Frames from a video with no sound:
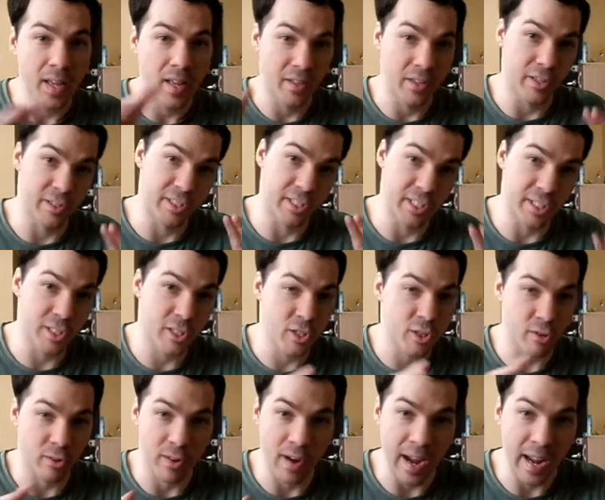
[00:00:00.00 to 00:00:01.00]
There's this
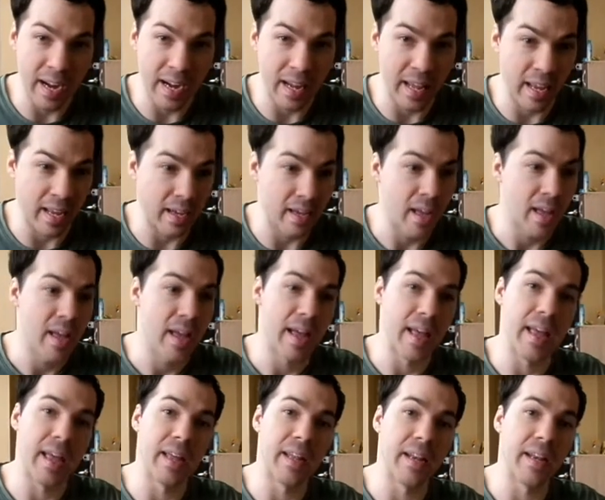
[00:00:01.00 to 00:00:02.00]
training
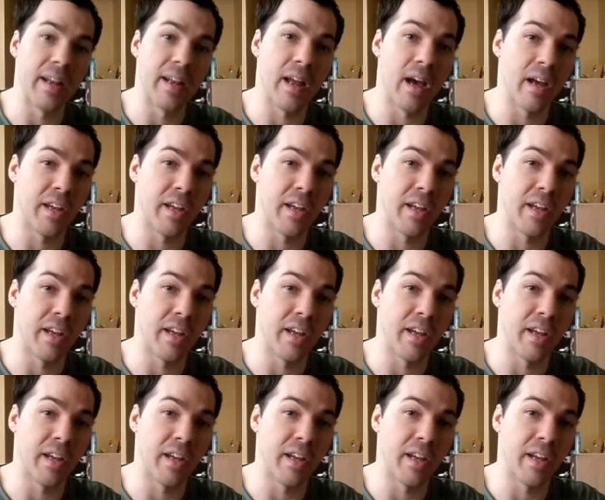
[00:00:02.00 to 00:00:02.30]
in,